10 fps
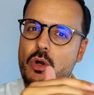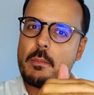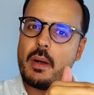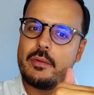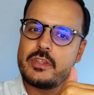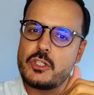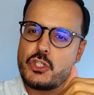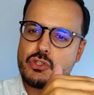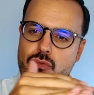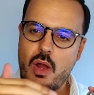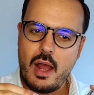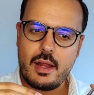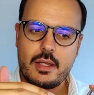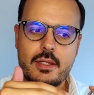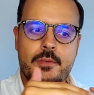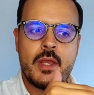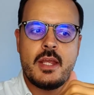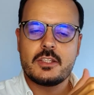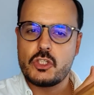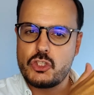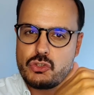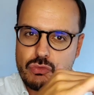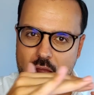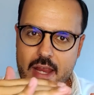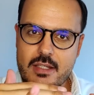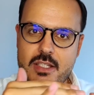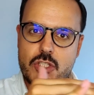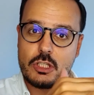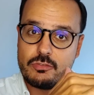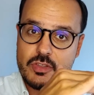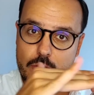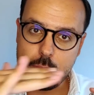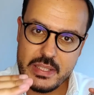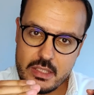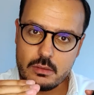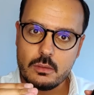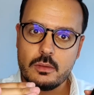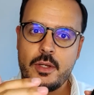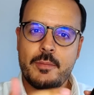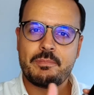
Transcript: more about the dryness of their peel,